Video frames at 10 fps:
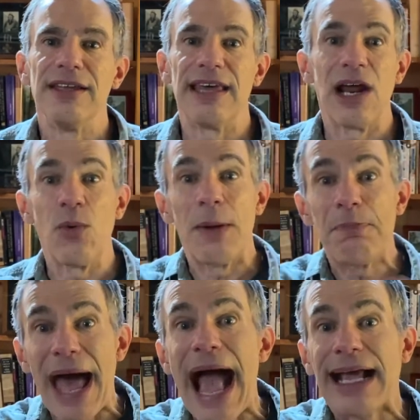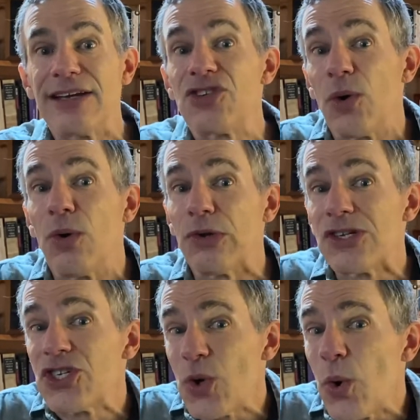Then I went back and told a
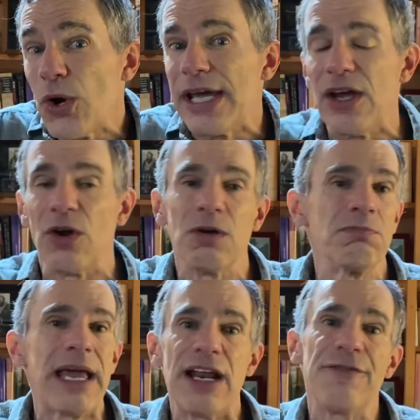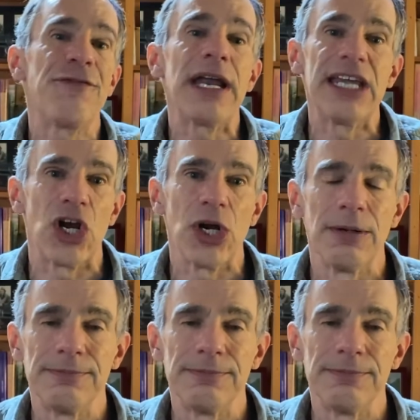story or made it funnier.